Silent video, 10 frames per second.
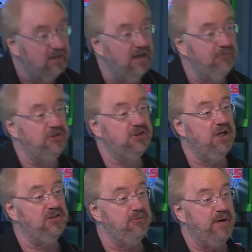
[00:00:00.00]
the average
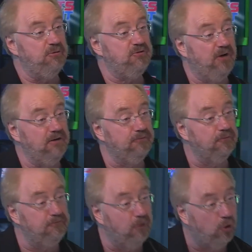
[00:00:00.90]
size of a man was
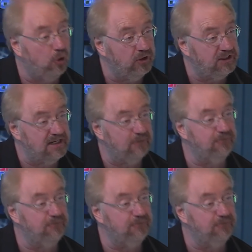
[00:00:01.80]
5'4". It's now